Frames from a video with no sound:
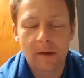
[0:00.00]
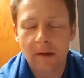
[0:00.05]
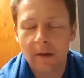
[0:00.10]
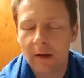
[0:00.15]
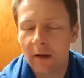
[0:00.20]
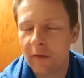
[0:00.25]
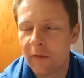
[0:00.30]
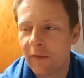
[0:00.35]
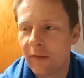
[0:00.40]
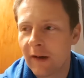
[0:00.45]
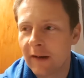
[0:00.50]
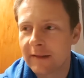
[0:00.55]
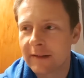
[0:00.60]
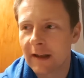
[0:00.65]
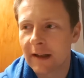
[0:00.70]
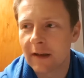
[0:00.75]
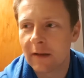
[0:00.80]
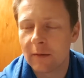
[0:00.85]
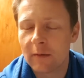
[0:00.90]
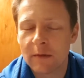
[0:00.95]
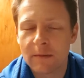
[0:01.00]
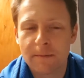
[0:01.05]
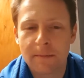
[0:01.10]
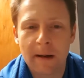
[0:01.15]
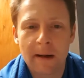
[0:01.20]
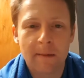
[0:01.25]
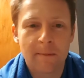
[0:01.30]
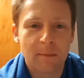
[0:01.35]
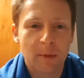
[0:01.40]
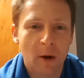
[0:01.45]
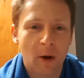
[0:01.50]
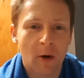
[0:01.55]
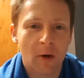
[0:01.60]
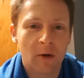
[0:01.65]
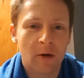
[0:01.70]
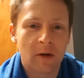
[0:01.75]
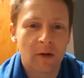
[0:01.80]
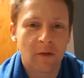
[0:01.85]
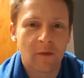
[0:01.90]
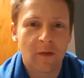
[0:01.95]
the fact that I was big
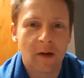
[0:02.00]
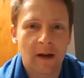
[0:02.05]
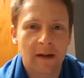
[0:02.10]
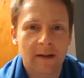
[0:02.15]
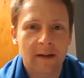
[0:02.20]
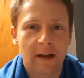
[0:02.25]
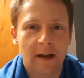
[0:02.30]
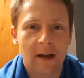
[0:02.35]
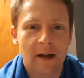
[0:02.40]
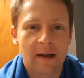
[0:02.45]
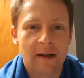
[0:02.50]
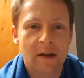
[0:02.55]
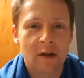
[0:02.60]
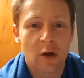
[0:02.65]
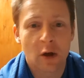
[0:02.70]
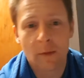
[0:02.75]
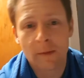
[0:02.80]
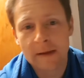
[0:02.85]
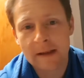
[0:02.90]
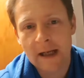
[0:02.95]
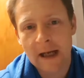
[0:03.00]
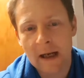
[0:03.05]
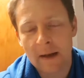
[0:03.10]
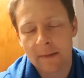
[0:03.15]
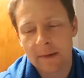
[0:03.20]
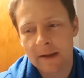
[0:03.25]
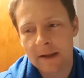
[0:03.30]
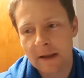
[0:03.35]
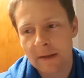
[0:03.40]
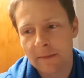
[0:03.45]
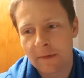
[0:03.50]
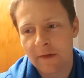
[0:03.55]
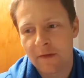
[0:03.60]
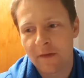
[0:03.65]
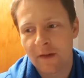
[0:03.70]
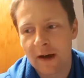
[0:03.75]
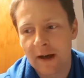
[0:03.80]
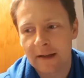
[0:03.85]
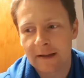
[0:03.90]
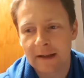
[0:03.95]
bone, the fact that I had a slow metabolism, the
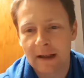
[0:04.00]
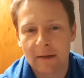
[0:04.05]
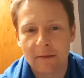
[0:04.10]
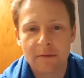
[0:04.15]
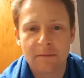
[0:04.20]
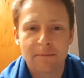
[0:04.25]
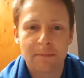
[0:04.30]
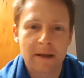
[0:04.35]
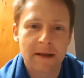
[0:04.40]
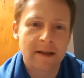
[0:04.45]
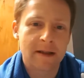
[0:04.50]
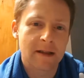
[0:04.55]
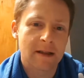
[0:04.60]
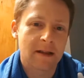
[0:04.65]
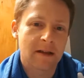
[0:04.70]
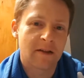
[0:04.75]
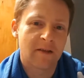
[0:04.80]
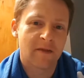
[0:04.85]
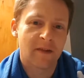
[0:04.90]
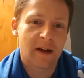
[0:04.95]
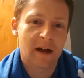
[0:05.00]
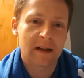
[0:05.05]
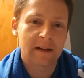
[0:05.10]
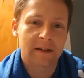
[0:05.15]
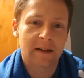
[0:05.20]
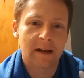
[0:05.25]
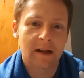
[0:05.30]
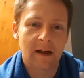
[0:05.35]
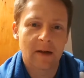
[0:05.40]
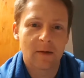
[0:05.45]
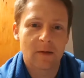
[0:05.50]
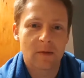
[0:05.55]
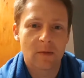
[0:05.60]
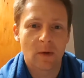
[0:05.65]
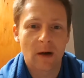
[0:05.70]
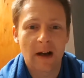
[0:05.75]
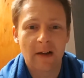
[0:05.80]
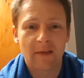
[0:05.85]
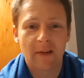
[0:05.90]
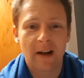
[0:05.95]
fact that I was busy, the fact that I was
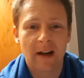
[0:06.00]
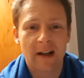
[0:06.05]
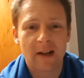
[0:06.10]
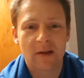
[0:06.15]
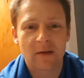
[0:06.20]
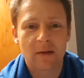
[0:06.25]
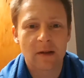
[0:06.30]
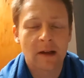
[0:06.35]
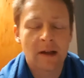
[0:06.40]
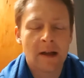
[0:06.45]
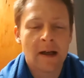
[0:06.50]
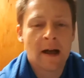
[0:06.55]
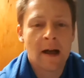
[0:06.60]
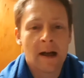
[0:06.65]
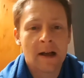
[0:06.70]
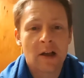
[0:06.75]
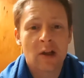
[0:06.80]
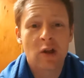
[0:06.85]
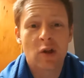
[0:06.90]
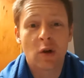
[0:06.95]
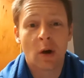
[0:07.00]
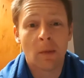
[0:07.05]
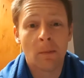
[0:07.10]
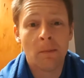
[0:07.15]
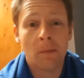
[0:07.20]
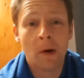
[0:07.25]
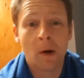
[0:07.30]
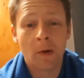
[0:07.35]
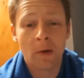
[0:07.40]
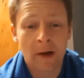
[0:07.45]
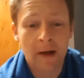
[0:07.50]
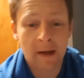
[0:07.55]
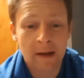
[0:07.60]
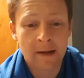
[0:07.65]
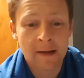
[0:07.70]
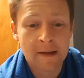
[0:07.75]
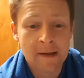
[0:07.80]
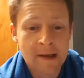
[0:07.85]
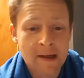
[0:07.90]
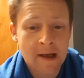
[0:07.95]
whatever else. Stop
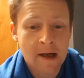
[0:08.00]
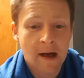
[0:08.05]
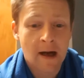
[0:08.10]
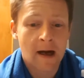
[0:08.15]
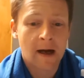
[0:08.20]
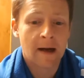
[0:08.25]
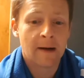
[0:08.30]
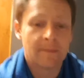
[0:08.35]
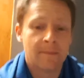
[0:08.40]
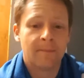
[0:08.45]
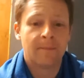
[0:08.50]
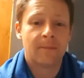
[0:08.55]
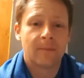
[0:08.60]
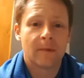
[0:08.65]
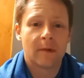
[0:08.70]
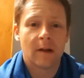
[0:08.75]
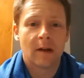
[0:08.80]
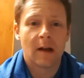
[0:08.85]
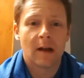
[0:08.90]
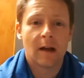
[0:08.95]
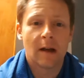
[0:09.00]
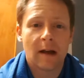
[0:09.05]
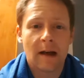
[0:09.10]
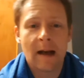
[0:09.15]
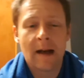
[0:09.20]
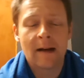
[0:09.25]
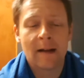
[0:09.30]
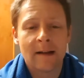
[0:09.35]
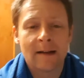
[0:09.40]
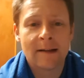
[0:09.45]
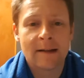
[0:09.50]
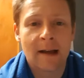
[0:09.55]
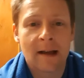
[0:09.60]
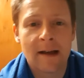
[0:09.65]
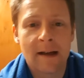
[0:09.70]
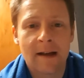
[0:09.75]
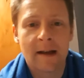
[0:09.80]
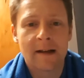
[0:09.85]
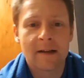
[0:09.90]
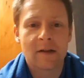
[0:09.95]
moaning. End of the
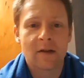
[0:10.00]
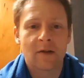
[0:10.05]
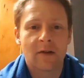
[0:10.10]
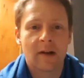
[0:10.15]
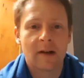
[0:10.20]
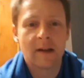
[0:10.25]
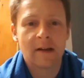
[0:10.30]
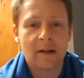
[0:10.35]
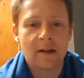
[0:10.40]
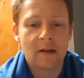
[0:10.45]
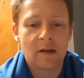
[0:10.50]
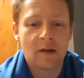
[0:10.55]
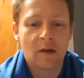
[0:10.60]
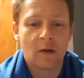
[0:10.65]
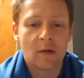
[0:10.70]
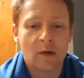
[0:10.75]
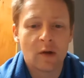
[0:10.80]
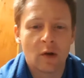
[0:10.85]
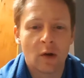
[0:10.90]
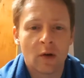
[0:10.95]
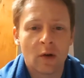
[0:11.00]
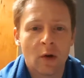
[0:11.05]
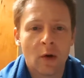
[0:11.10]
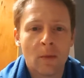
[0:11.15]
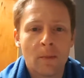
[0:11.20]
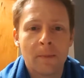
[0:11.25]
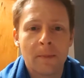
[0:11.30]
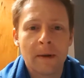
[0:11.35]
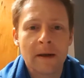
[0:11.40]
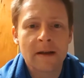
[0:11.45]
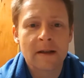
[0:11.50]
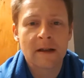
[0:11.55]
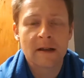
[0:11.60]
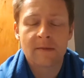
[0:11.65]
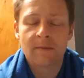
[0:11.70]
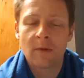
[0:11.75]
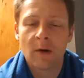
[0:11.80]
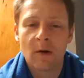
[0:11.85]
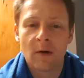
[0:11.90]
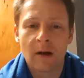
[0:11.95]
day, guys, alright, you got no
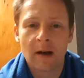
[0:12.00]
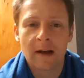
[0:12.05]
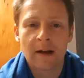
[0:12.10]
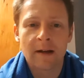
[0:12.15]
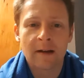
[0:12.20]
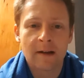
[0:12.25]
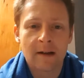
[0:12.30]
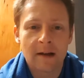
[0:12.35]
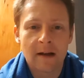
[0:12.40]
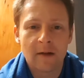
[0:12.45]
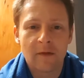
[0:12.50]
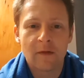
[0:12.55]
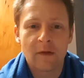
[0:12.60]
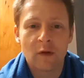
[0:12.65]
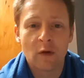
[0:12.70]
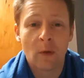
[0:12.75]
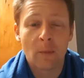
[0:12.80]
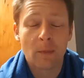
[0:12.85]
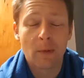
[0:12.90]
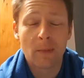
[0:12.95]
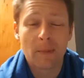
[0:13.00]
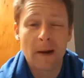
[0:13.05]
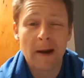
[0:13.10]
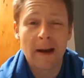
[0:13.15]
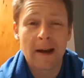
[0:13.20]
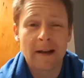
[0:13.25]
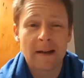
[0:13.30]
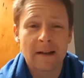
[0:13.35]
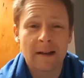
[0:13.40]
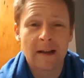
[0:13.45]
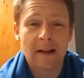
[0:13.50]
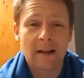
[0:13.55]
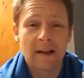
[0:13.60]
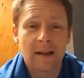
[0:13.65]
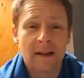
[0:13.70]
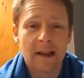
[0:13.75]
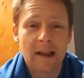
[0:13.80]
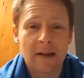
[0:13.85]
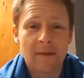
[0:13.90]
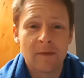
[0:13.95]
business moaning if you're not prepared
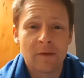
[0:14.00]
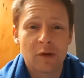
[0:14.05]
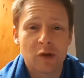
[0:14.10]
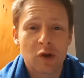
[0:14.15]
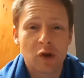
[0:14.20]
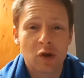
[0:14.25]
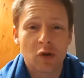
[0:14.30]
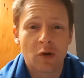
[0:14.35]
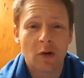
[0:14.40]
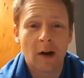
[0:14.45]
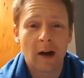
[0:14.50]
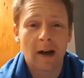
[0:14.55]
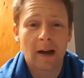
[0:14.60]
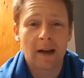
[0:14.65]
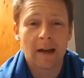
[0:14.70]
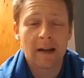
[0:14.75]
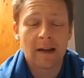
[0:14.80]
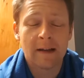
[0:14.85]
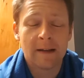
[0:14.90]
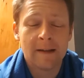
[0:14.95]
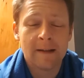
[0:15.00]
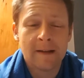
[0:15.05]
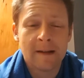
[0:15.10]
to even try